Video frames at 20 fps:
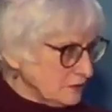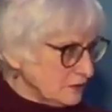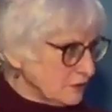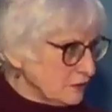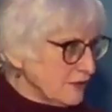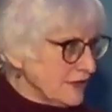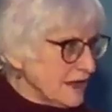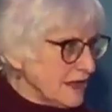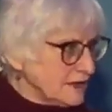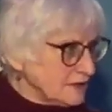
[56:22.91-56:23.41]
La
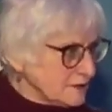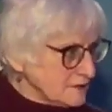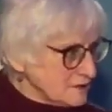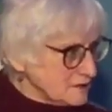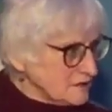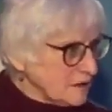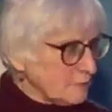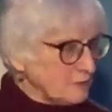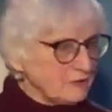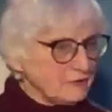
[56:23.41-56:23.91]
Grande and
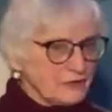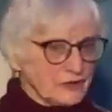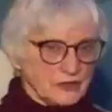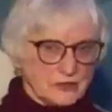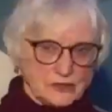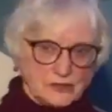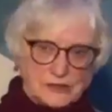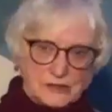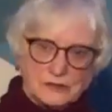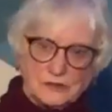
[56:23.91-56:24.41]

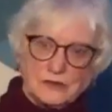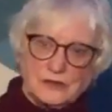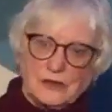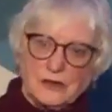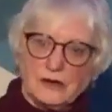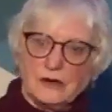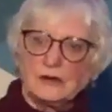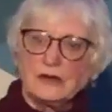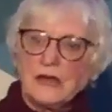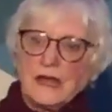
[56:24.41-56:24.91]
Summerville and, you
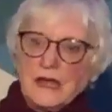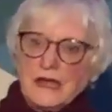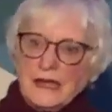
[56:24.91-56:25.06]
know,